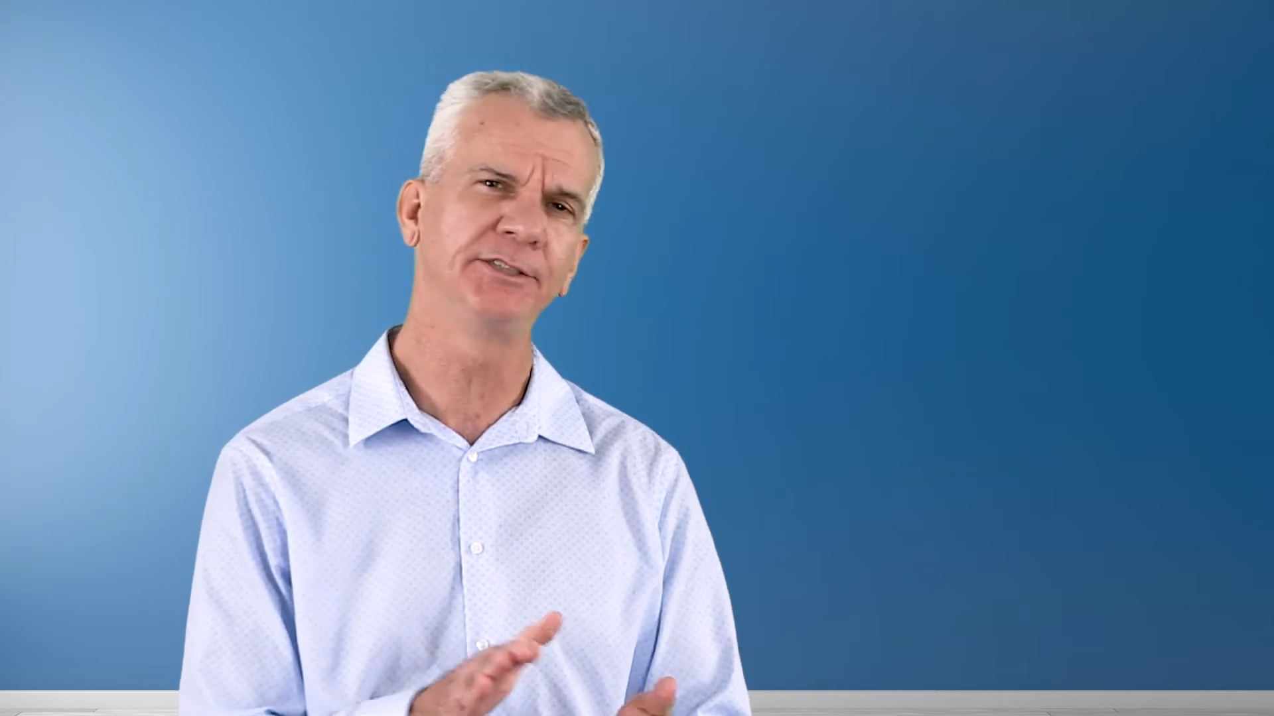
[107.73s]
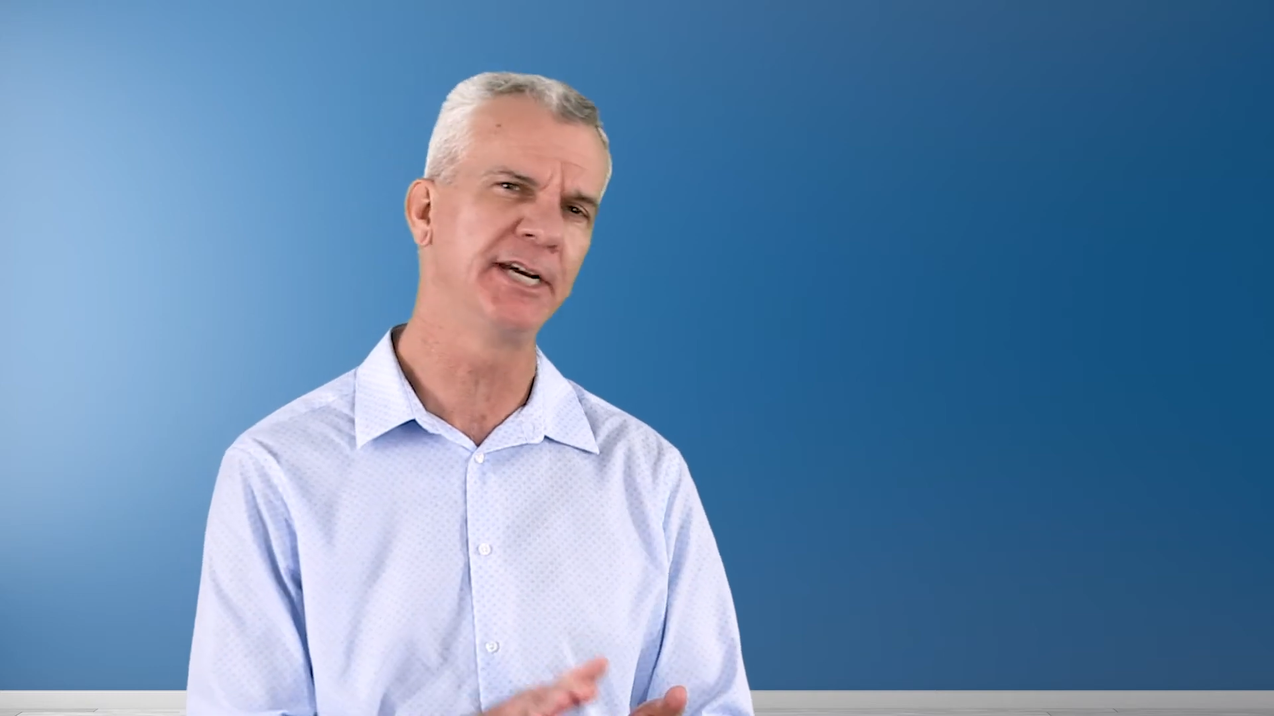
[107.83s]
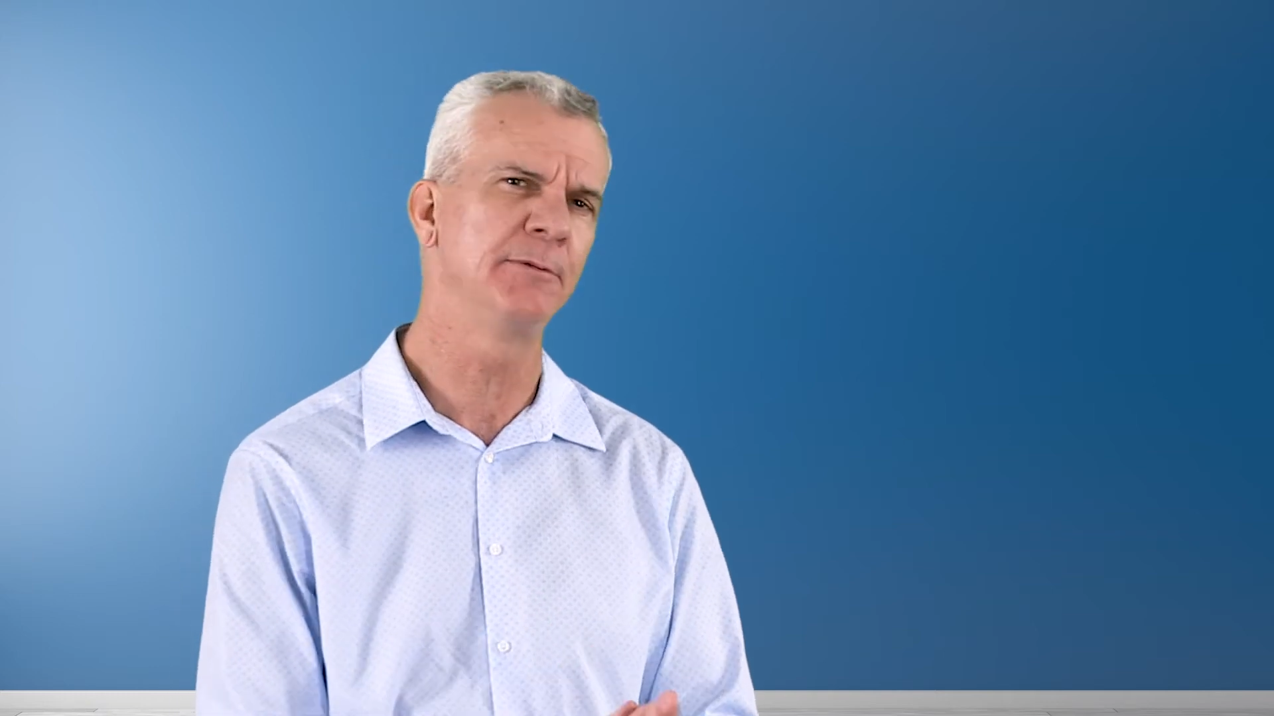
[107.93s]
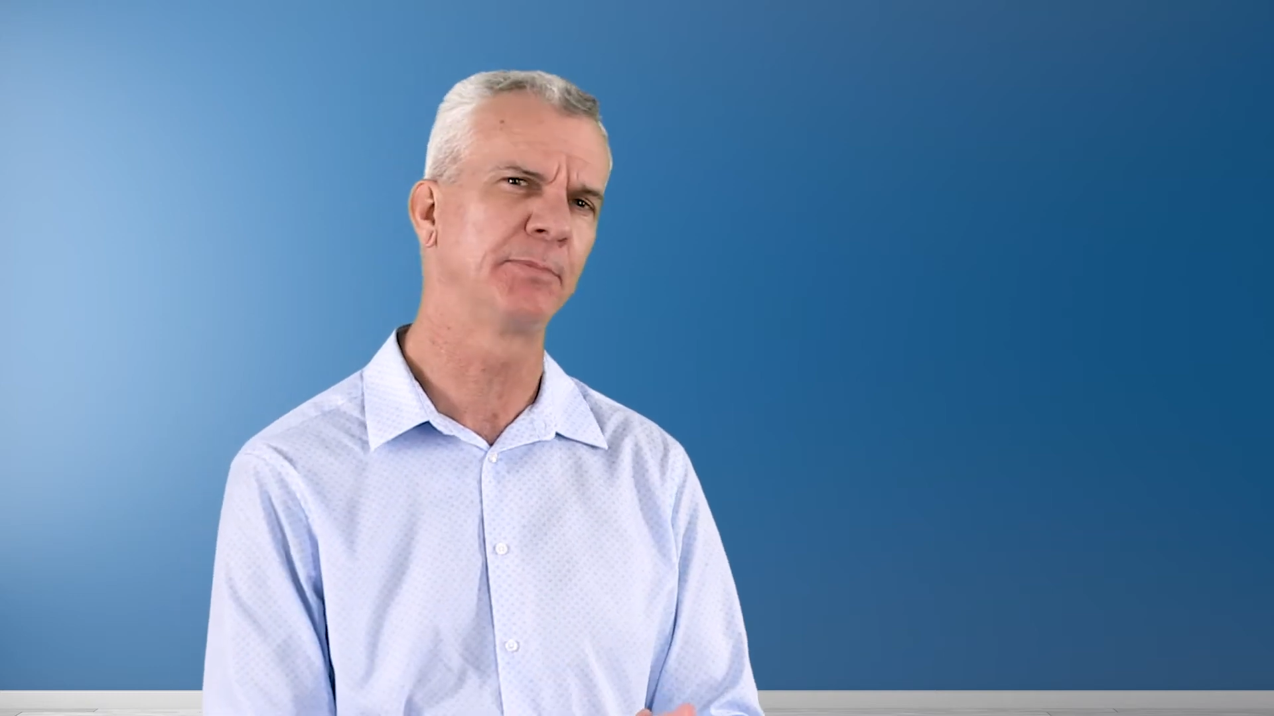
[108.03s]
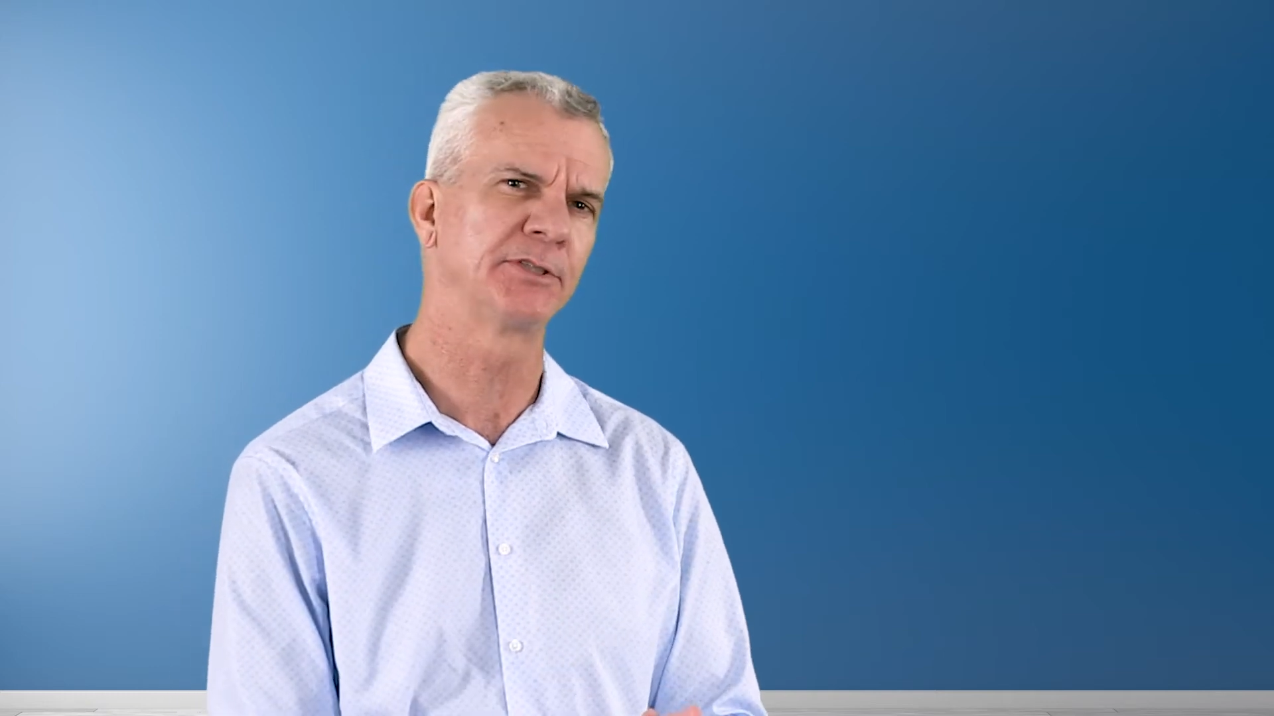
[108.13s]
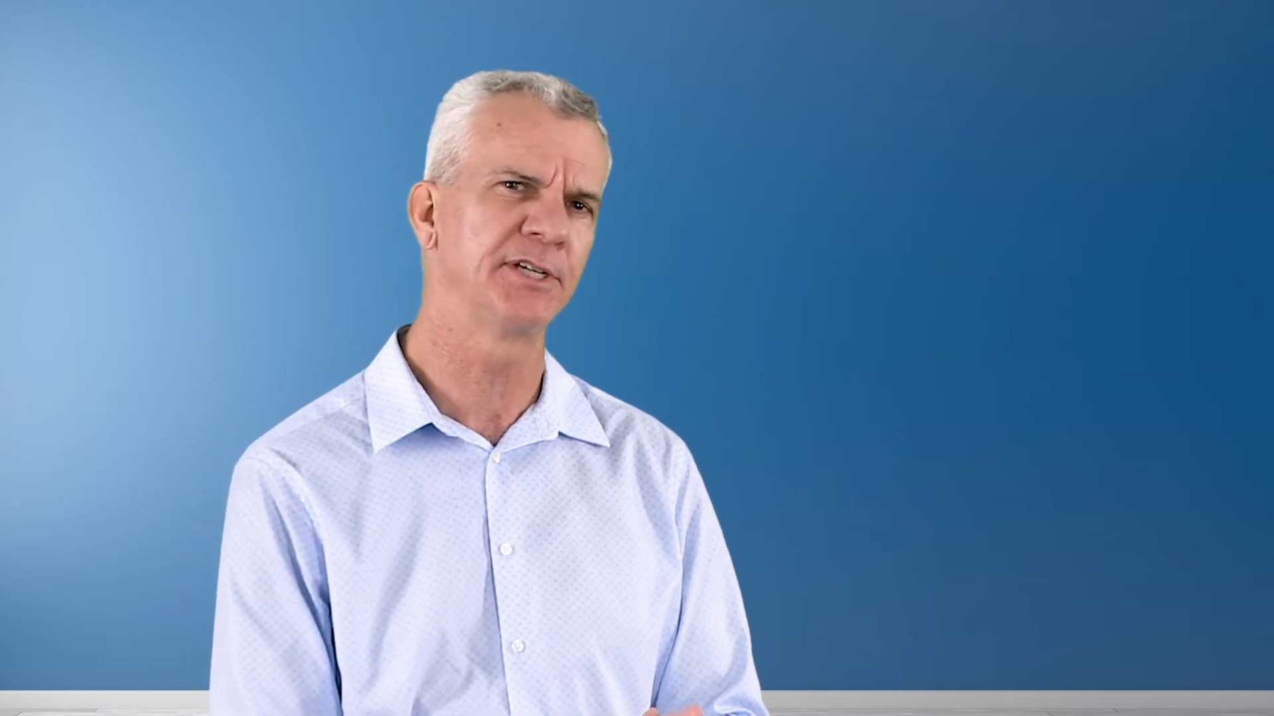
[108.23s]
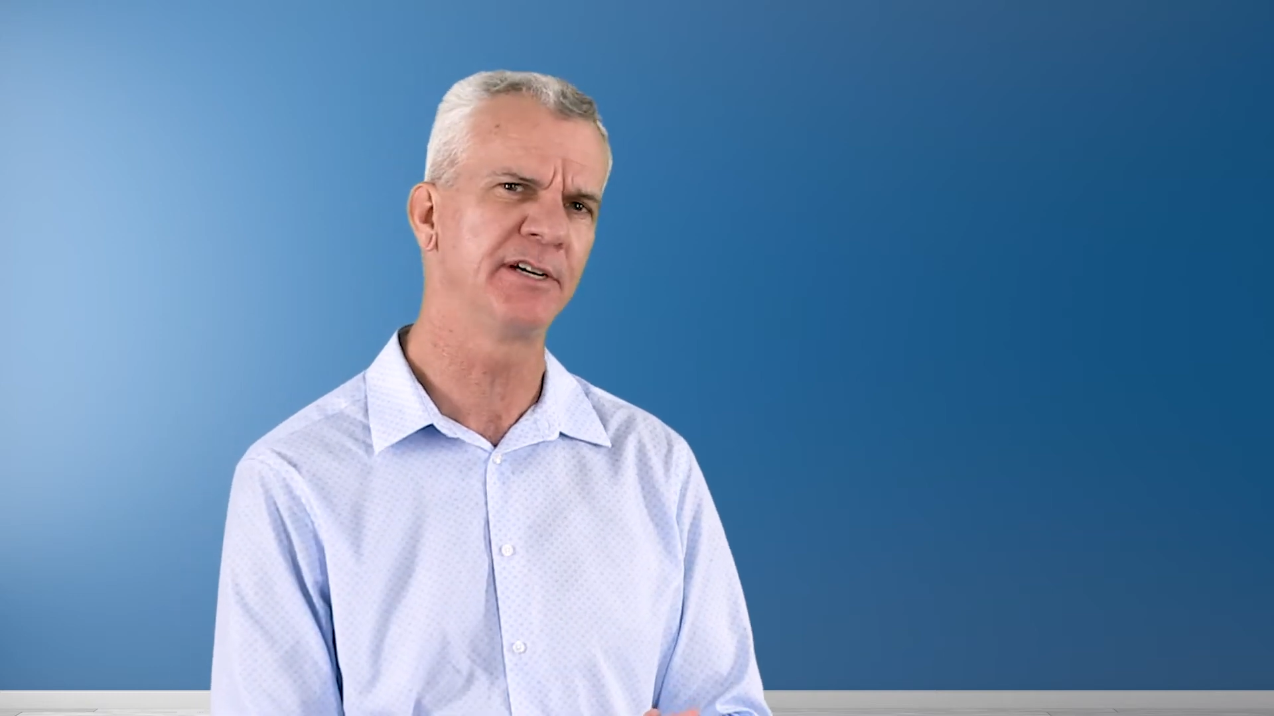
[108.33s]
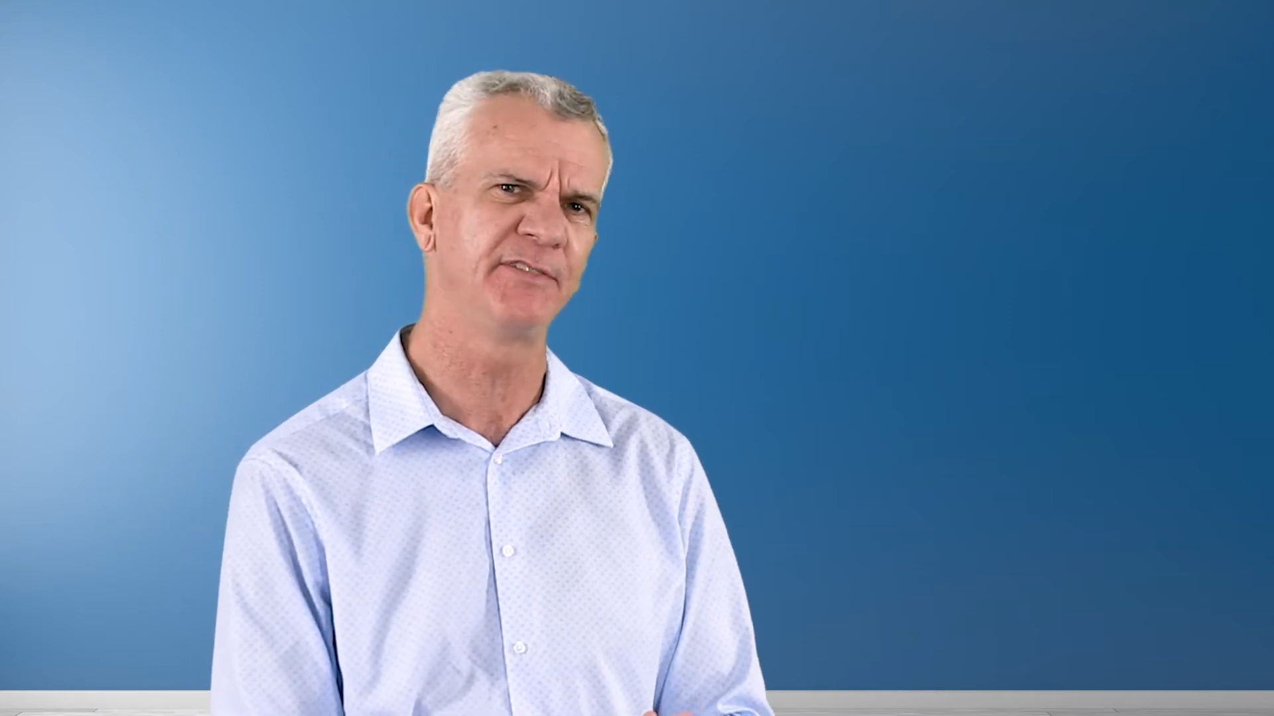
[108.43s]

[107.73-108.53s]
10%